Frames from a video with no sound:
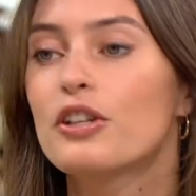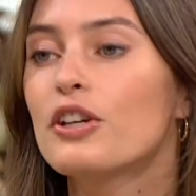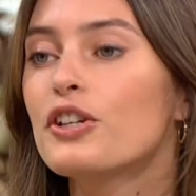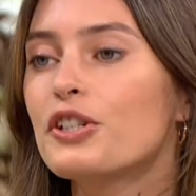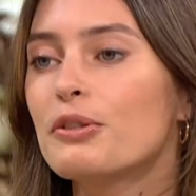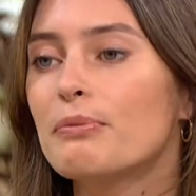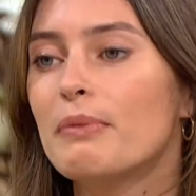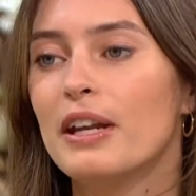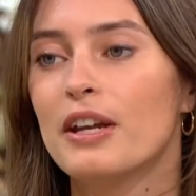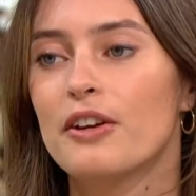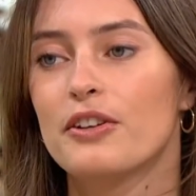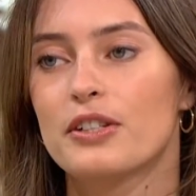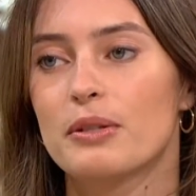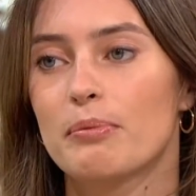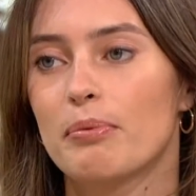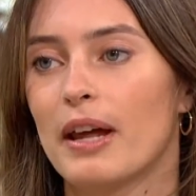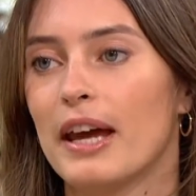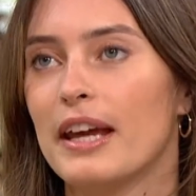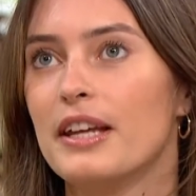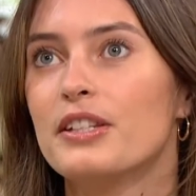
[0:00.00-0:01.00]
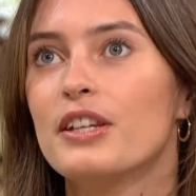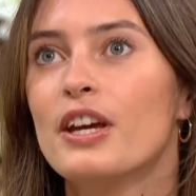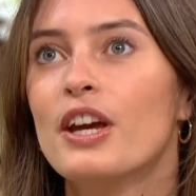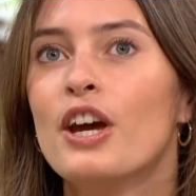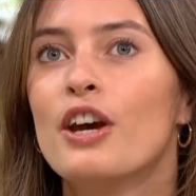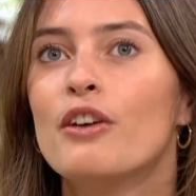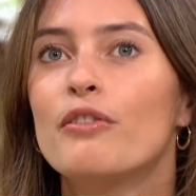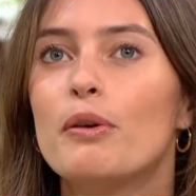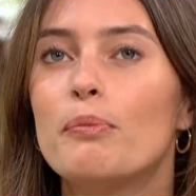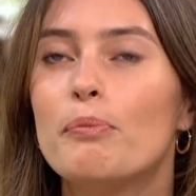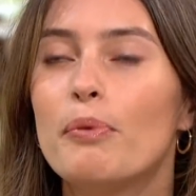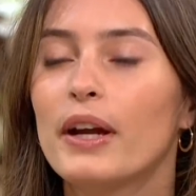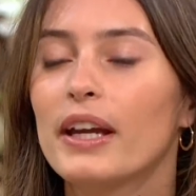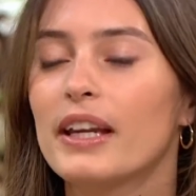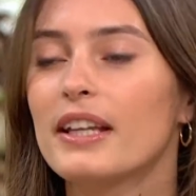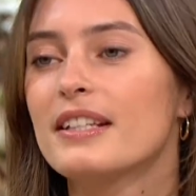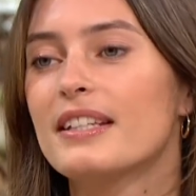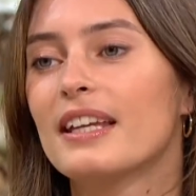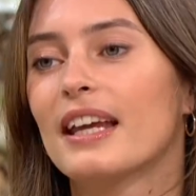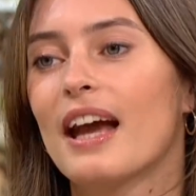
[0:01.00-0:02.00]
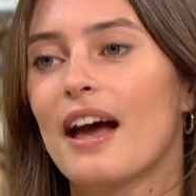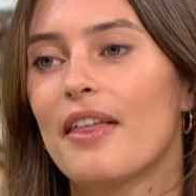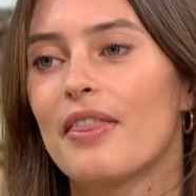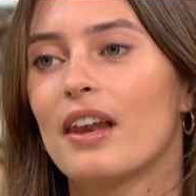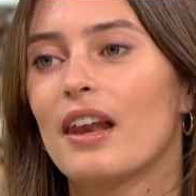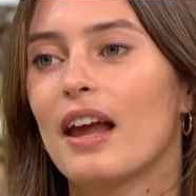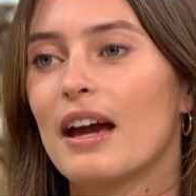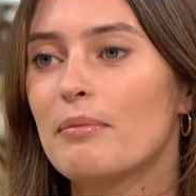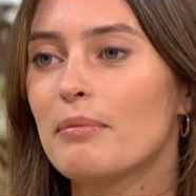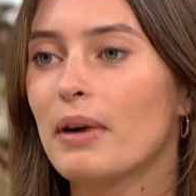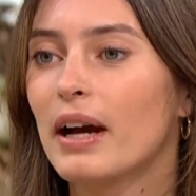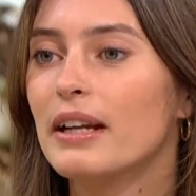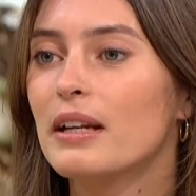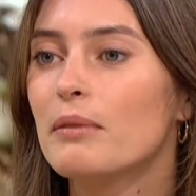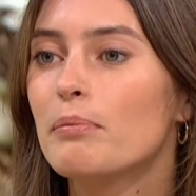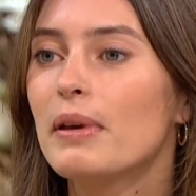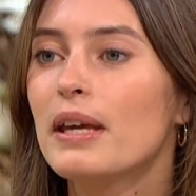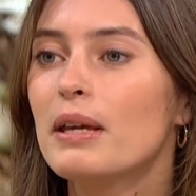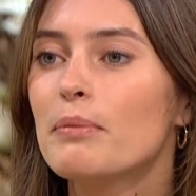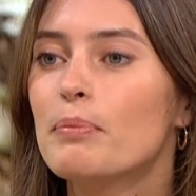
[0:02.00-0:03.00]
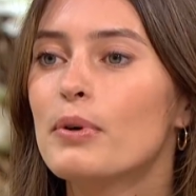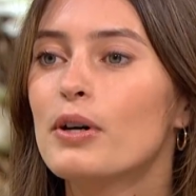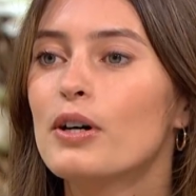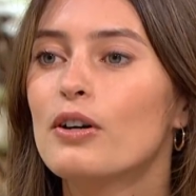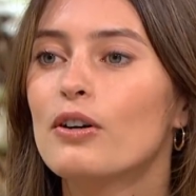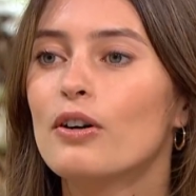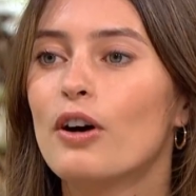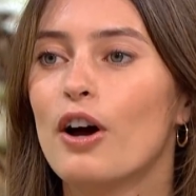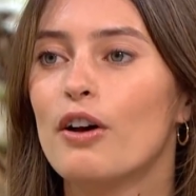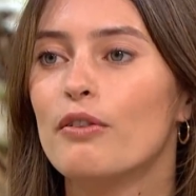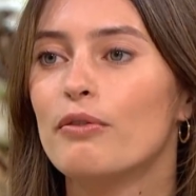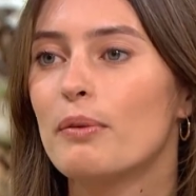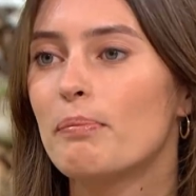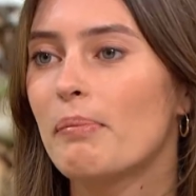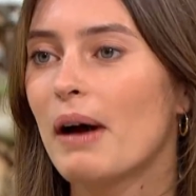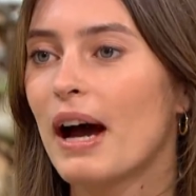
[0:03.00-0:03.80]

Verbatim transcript: Social media is a place for bringing together like-minded people over